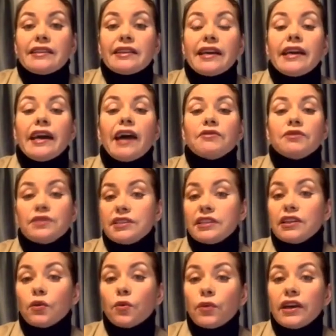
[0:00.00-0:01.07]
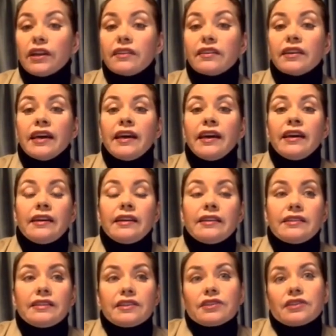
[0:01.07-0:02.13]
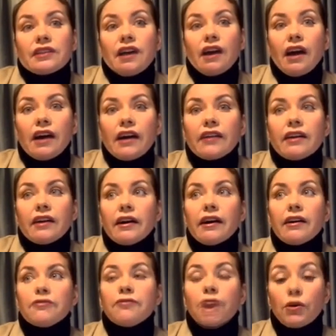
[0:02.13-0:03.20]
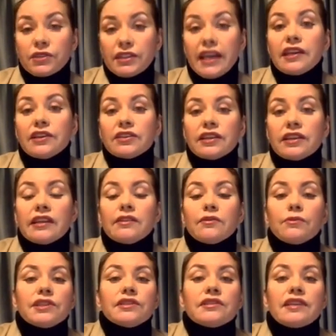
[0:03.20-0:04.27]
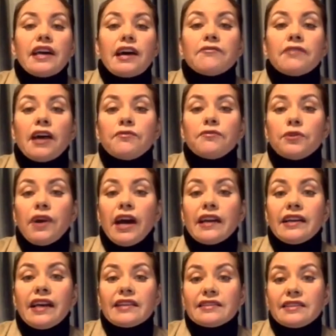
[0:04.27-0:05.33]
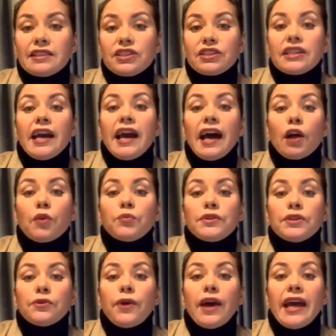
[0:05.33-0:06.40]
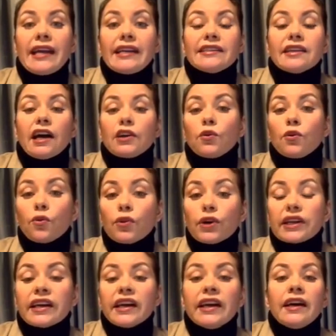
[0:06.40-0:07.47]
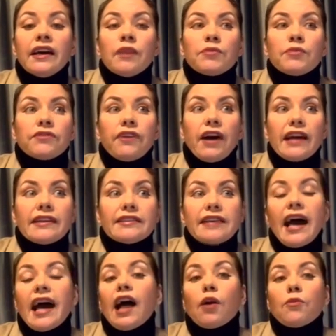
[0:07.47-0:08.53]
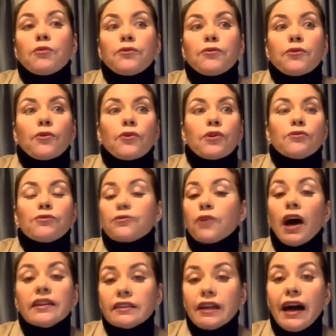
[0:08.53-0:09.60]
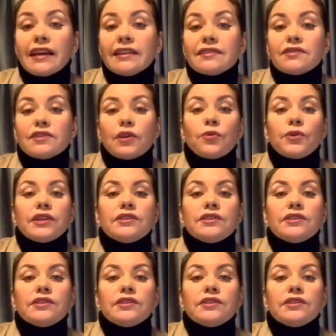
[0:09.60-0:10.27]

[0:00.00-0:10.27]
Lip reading: they have to deal with. In addition, our foundation, which is FFUN SDG-Help UA.org, provides help for frontlines. So we